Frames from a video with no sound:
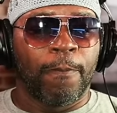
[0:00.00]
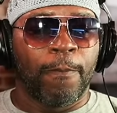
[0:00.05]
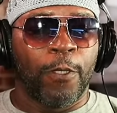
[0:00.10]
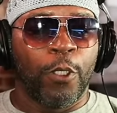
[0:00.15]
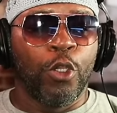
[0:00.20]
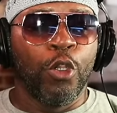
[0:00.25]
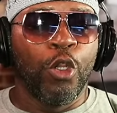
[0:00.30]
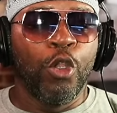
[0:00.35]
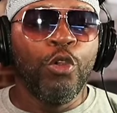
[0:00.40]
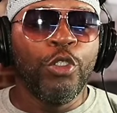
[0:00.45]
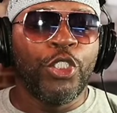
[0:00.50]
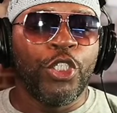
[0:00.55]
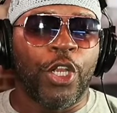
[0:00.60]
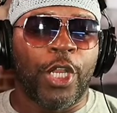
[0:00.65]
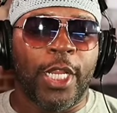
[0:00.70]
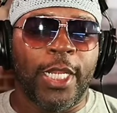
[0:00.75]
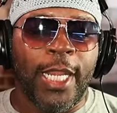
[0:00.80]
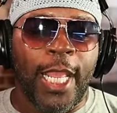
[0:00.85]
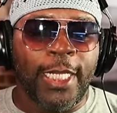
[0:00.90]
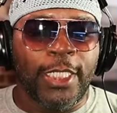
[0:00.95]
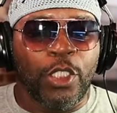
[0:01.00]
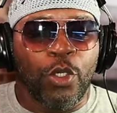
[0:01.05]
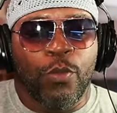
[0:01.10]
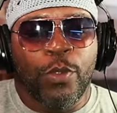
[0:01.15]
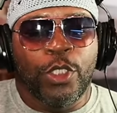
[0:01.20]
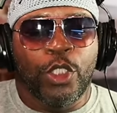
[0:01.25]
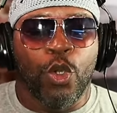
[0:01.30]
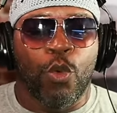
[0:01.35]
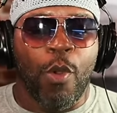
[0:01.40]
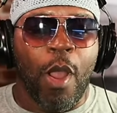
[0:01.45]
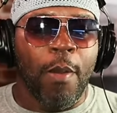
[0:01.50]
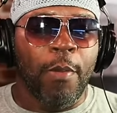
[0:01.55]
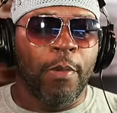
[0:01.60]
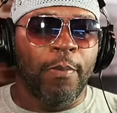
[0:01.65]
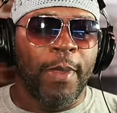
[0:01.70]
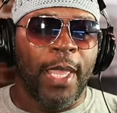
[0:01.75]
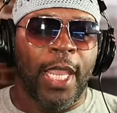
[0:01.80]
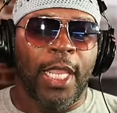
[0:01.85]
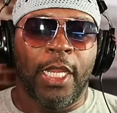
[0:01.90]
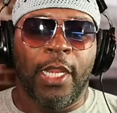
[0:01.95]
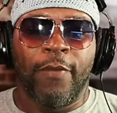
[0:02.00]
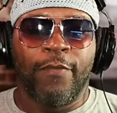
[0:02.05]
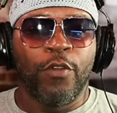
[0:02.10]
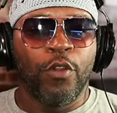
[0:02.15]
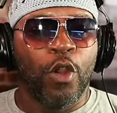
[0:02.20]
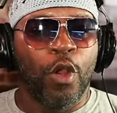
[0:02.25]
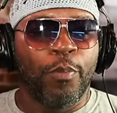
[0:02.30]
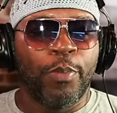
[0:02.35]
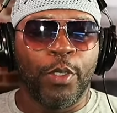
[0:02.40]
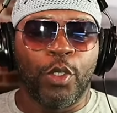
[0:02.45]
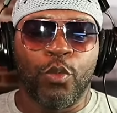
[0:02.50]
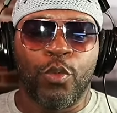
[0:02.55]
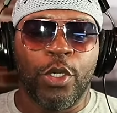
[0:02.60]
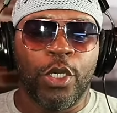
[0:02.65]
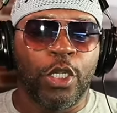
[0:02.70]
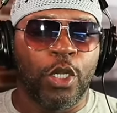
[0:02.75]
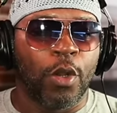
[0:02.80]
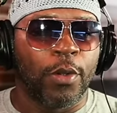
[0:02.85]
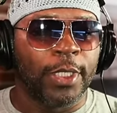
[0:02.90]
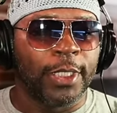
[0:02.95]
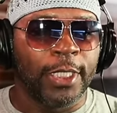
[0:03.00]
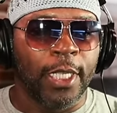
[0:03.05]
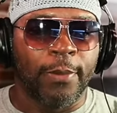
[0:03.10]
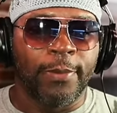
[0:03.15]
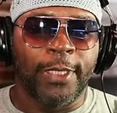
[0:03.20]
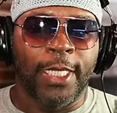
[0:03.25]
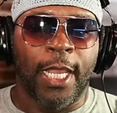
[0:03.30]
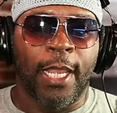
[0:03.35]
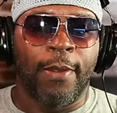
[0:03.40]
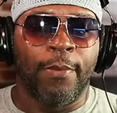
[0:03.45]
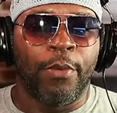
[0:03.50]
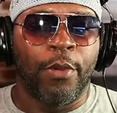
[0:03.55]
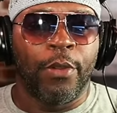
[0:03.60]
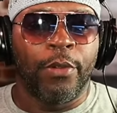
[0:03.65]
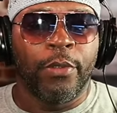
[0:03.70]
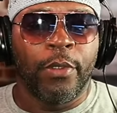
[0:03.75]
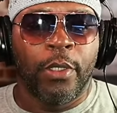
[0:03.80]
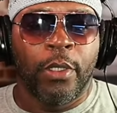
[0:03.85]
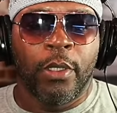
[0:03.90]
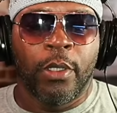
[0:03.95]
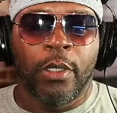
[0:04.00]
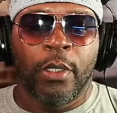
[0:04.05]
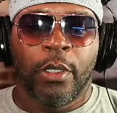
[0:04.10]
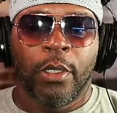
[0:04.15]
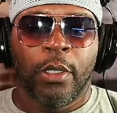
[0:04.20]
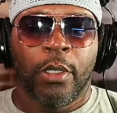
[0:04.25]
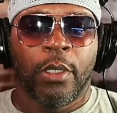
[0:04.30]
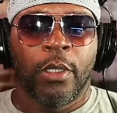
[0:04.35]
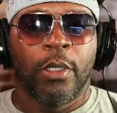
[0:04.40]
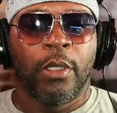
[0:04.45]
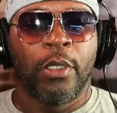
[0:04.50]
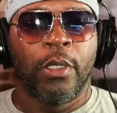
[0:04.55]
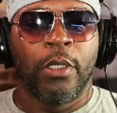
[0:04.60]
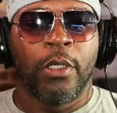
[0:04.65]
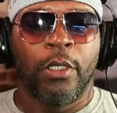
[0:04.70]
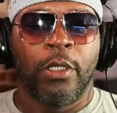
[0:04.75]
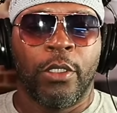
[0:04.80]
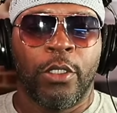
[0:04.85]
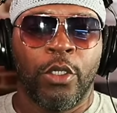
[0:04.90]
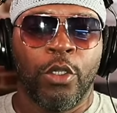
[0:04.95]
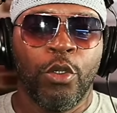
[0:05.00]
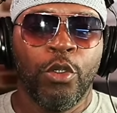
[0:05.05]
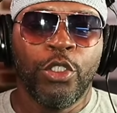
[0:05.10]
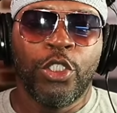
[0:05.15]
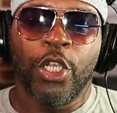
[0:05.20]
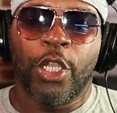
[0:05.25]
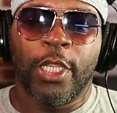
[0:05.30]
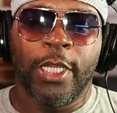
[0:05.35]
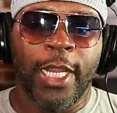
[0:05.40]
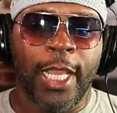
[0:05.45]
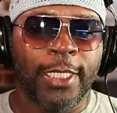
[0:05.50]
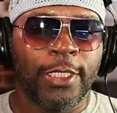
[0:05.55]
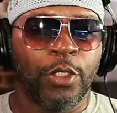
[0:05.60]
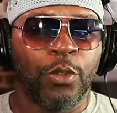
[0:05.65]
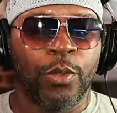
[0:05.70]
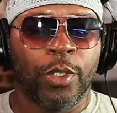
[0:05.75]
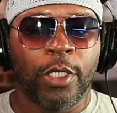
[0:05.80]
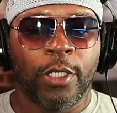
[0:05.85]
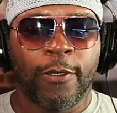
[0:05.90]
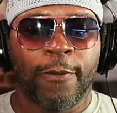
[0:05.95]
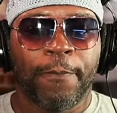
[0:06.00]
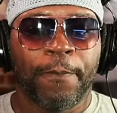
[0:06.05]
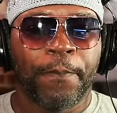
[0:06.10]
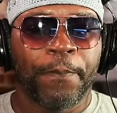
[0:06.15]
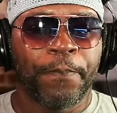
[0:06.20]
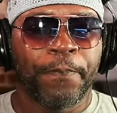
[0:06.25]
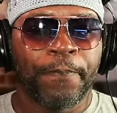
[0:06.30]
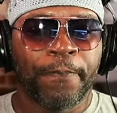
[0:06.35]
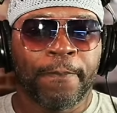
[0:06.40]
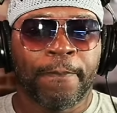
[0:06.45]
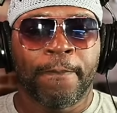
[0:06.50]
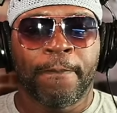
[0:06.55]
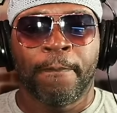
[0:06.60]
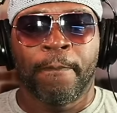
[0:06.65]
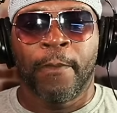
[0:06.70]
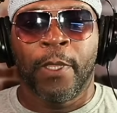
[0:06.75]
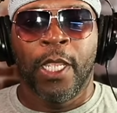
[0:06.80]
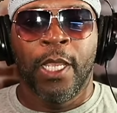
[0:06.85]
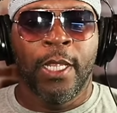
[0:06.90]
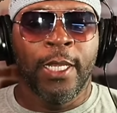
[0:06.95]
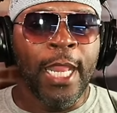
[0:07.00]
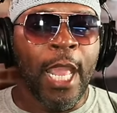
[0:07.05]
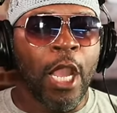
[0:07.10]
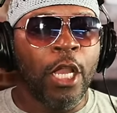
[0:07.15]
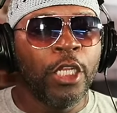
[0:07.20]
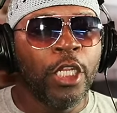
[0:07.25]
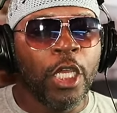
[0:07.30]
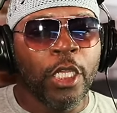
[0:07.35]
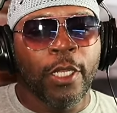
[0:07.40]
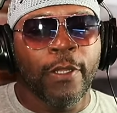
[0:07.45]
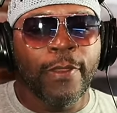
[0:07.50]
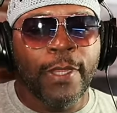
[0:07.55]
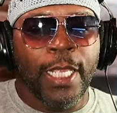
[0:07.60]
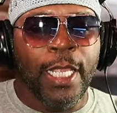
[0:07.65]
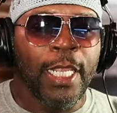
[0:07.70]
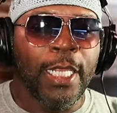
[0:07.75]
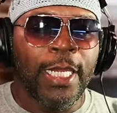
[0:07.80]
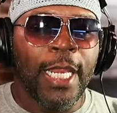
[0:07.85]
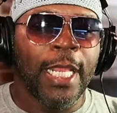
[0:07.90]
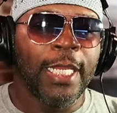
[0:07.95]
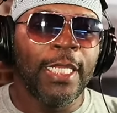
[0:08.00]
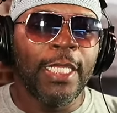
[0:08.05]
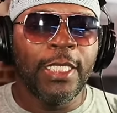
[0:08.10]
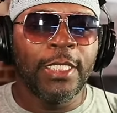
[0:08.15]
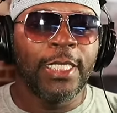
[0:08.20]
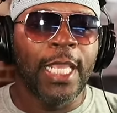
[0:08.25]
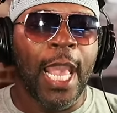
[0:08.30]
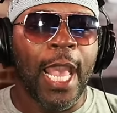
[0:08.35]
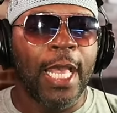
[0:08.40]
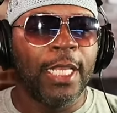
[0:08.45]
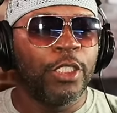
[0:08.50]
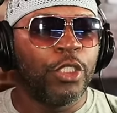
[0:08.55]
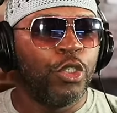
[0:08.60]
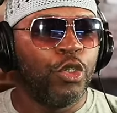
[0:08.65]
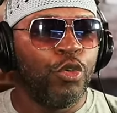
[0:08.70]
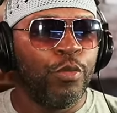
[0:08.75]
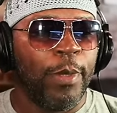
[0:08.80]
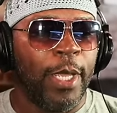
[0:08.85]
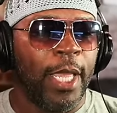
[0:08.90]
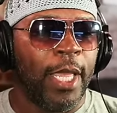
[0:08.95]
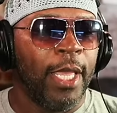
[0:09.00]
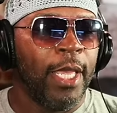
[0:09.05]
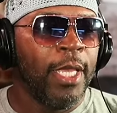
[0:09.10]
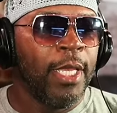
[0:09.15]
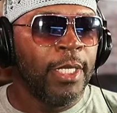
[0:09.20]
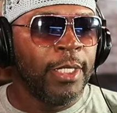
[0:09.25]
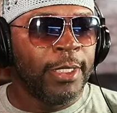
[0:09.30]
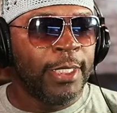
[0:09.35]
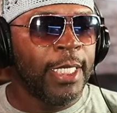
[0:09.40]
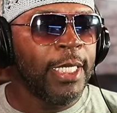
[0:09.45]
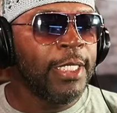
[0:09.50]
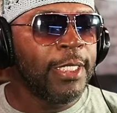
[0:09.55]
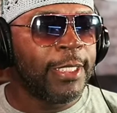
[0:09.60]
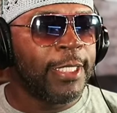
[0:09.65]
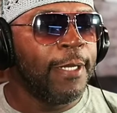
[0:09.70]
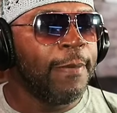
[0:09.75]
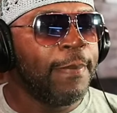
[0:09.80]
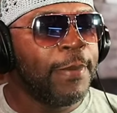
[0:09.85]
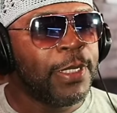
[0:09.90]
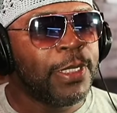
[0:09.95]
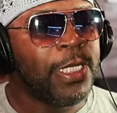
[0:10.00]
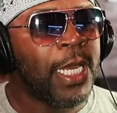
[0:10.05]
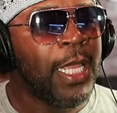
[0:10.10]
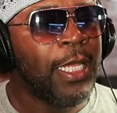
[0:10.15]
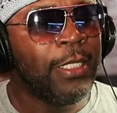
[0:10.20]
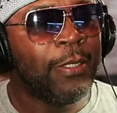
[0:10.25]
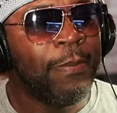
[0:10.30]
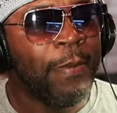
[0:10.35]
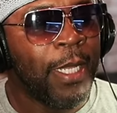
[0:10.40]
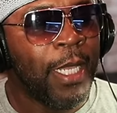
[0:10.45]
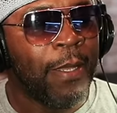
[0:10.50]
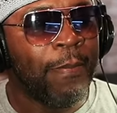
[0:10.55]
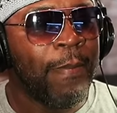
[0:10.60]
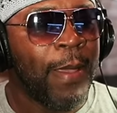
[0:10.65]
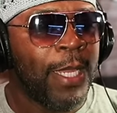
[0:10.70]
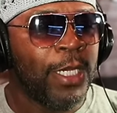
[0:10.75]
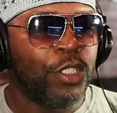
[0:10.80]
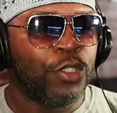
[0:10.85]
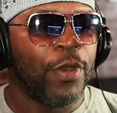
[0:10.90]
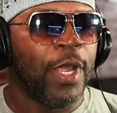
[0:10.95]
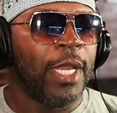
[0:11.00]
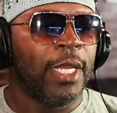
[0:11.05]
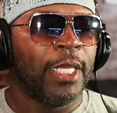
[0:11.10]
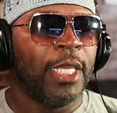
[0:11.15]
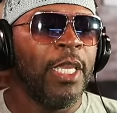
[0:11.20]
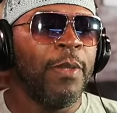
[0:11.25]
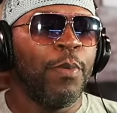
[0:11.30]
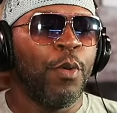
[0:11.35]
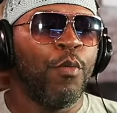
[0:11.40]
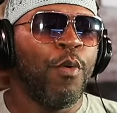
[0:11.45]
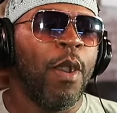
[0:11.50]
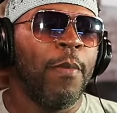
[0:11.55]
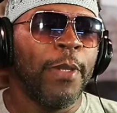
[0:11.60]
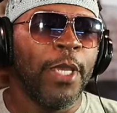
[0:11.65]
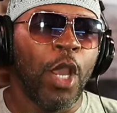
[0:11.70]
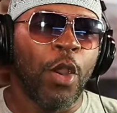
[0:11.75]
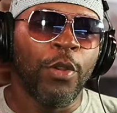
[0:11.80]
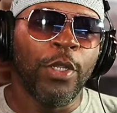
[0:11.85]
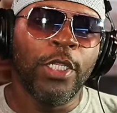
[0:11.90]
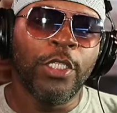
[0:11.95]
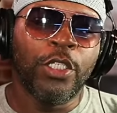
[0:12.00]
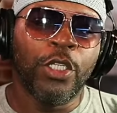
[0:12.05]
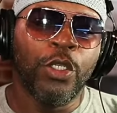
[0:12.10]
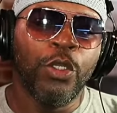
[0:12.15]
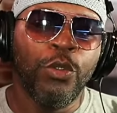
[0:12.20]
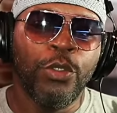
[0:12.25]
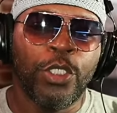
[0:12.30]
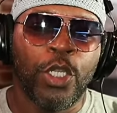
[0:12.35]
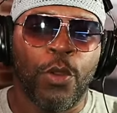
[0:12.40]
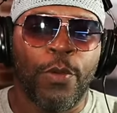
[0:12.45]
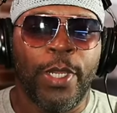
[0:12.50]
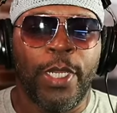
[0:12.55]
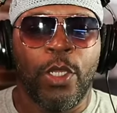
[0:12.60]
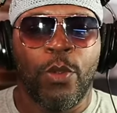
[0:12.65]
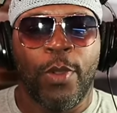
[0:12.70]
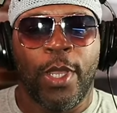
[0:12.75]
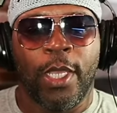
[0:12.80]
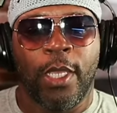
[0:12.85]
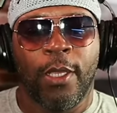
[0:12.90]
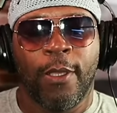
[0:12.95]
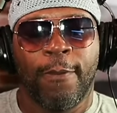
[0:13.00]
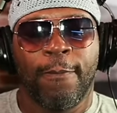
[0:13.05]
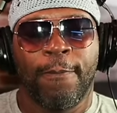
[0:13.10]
You lose your connection with your woman, man, if you don't put the wood on her sometime, bro. You lose your connection with her. Now, another thing that these guys do, man, 10 simp mistakes men make trying to keep a woman only to lose her anyway.